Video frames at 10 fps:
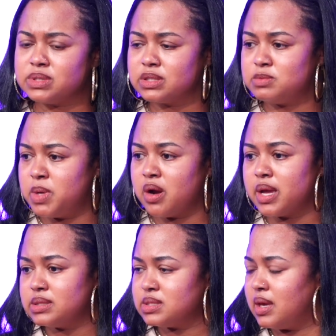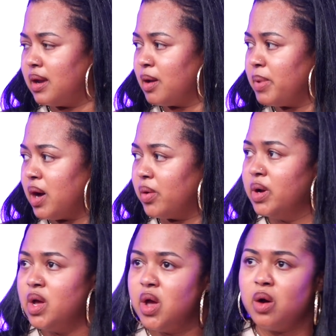experiencing about
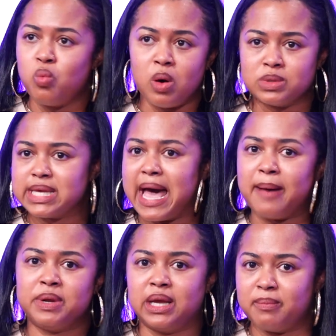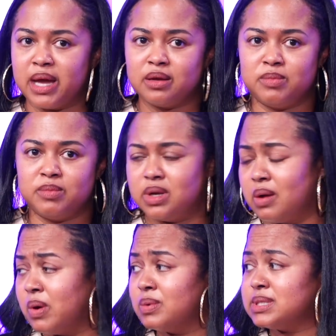what was happening in my community
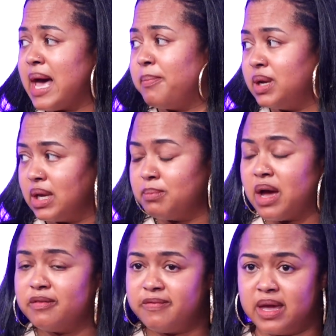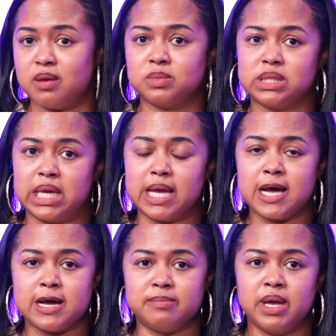and what was happening in my family,
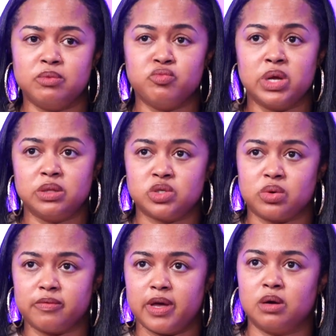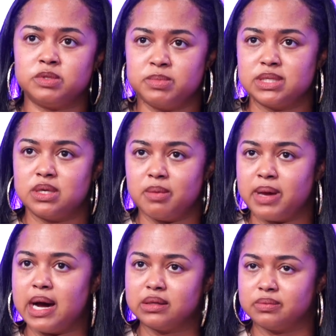and really sort of helped me see a
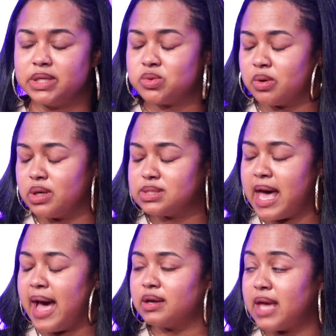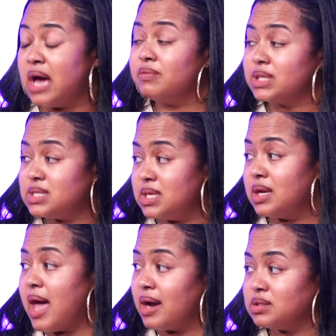pathway towards advocacy
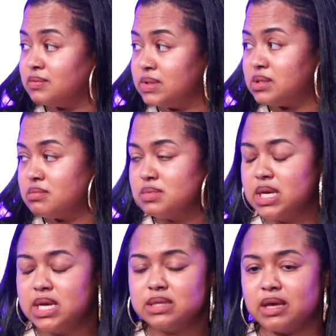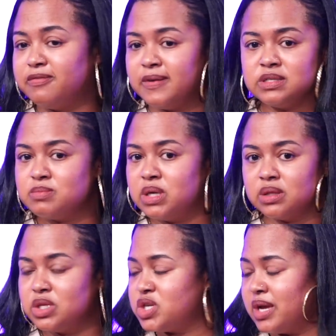and activism that
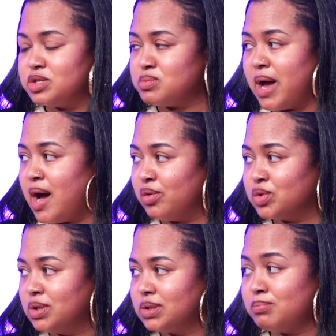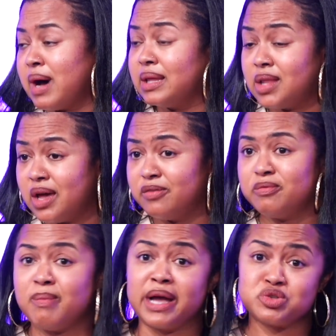fundamentally changed my outlook, my
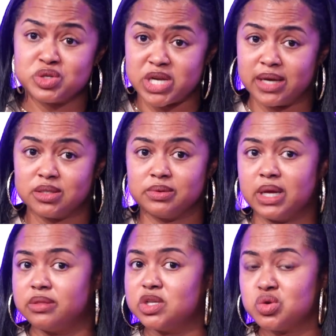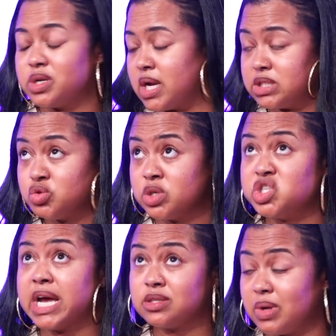life, my trajectory, and the
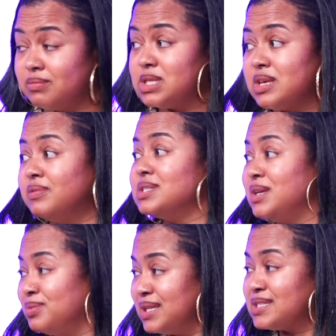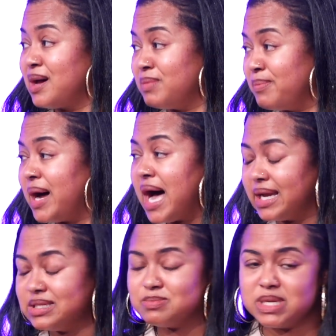trajectory of the 7 siblings coming
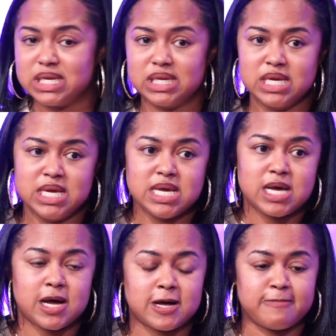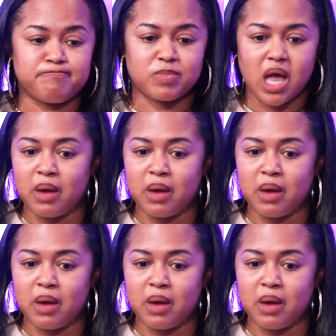behind me. I